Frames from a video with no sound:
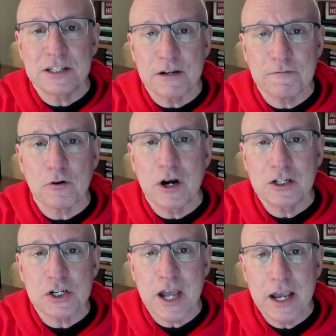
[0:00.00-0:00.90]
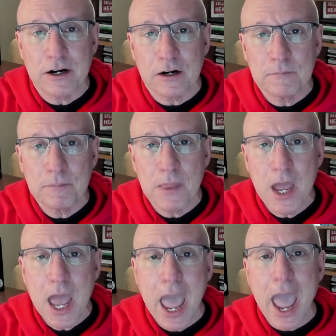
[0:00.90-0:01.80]
differentiator?
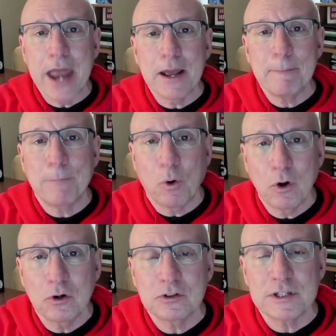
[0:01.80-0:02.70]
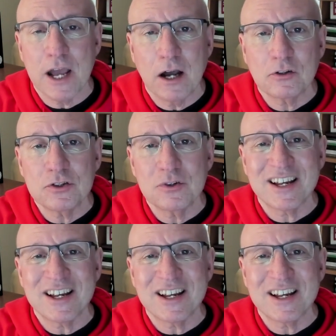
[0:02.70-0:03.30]
And it boiled down to